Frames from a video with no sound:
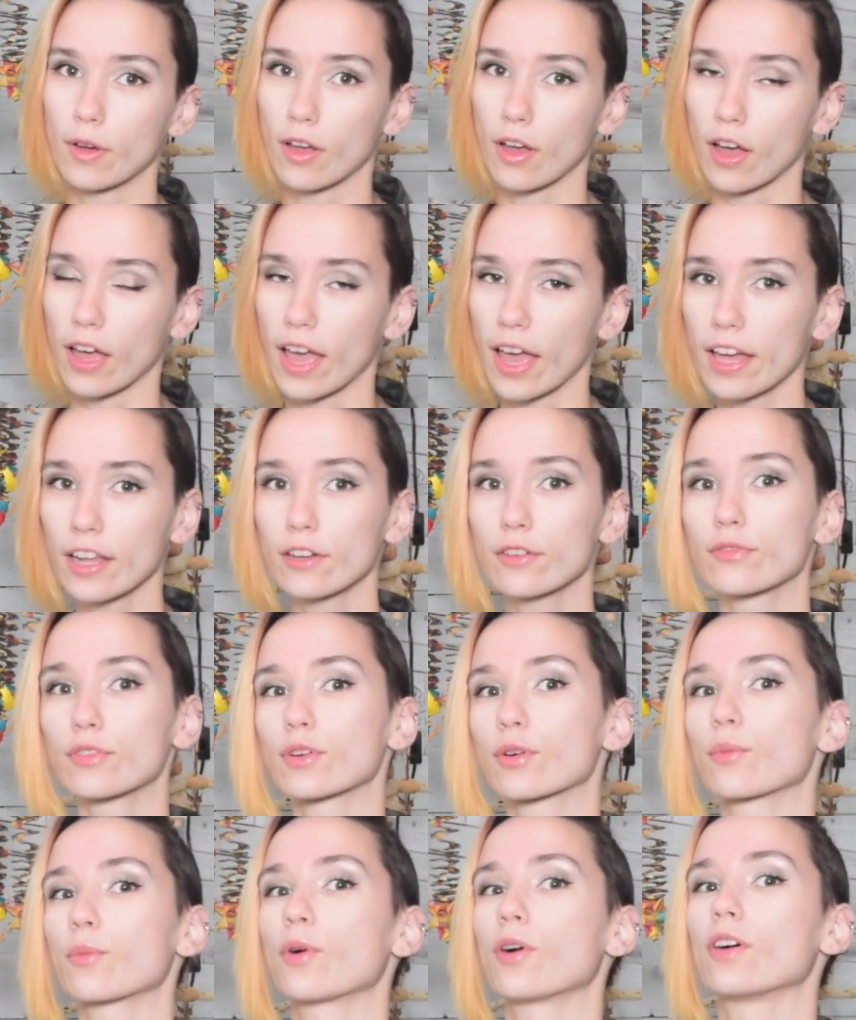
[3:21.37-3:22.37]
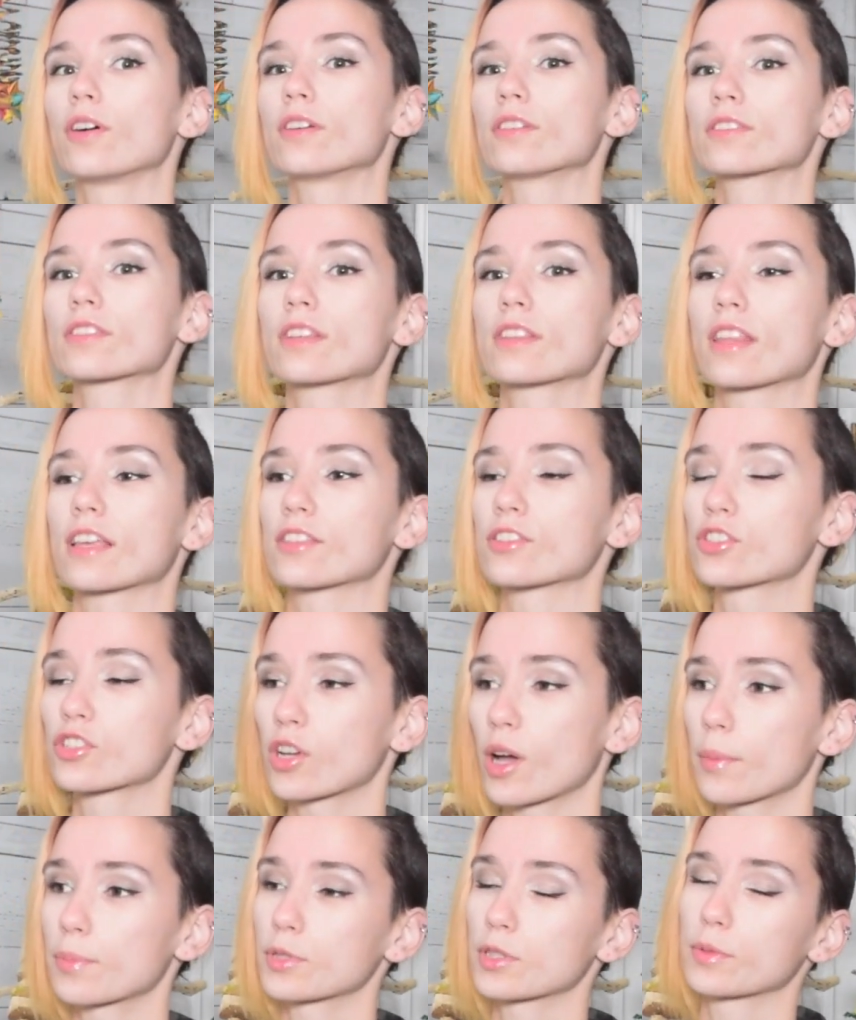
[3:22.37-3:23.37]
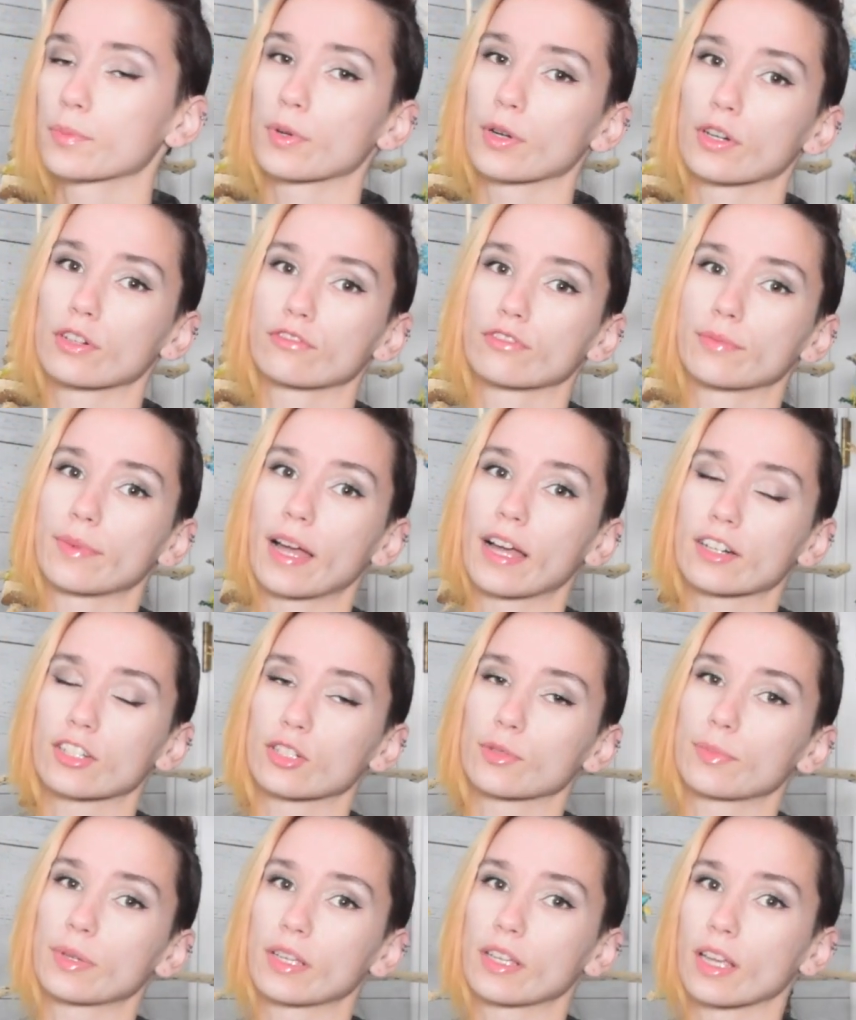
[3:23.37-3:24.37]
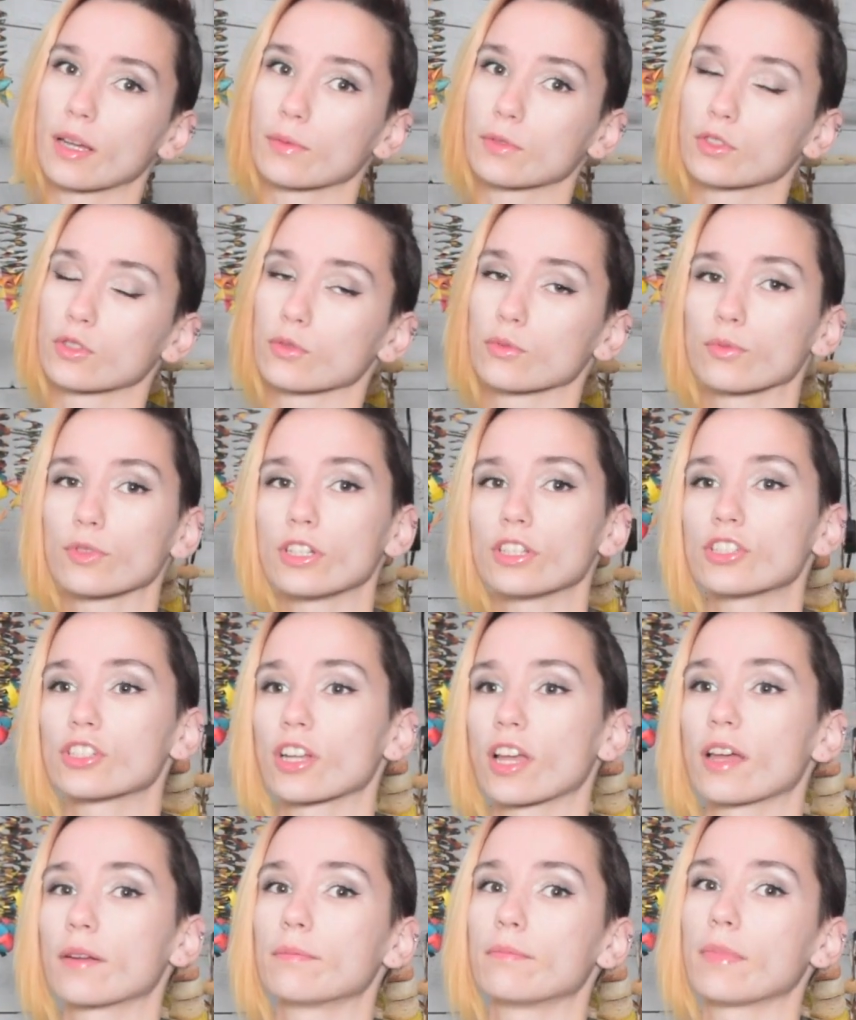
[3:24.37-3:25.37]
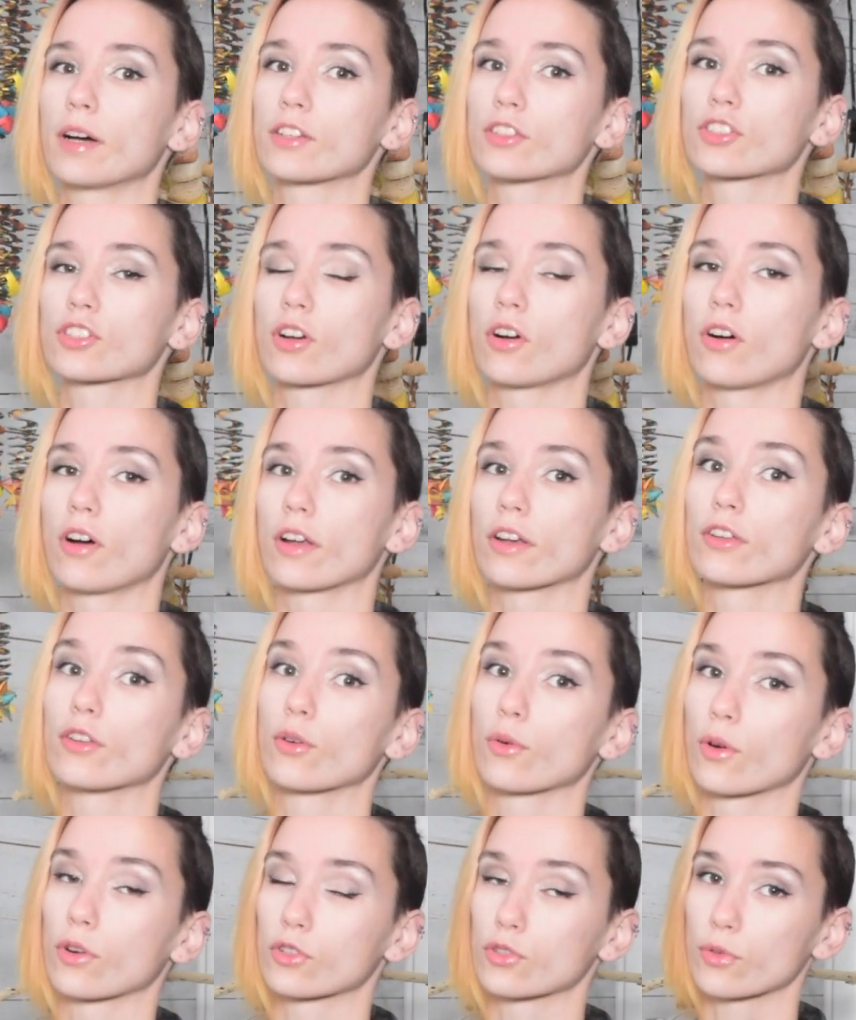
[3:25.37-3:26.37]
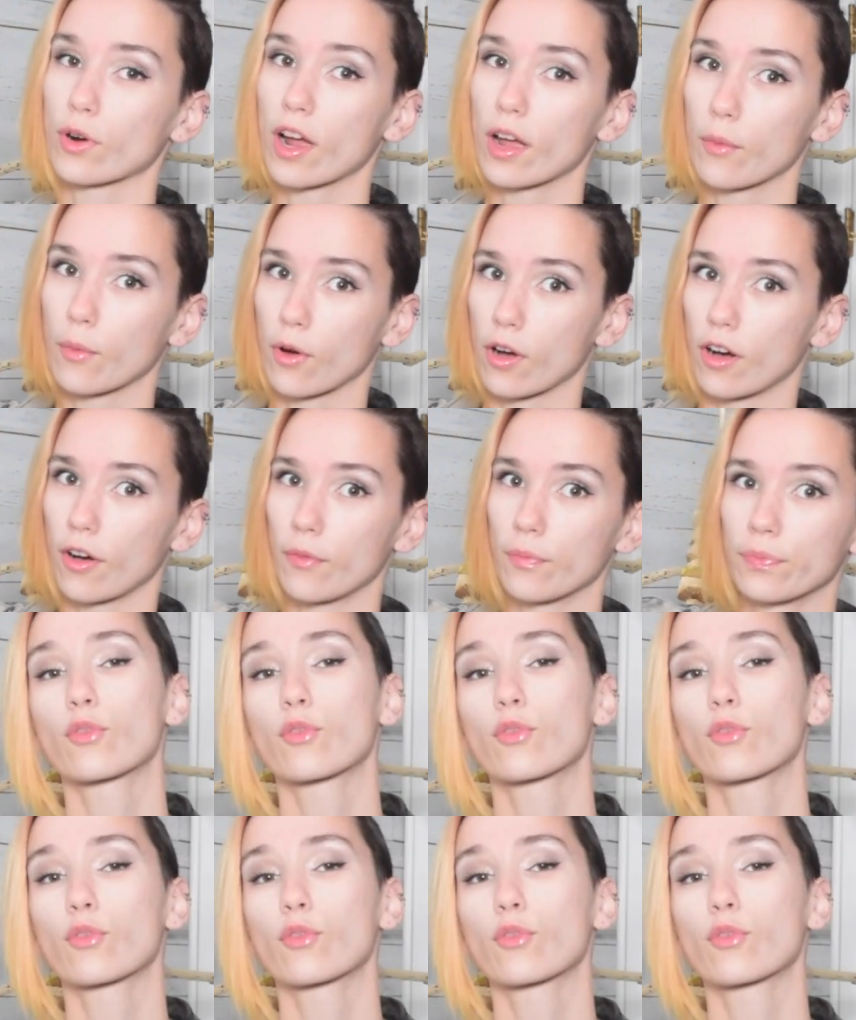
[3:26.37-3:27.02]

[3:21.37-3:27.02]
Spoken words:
ahead of your walls that stops your bird from actually being able to reach and munch on your drywall.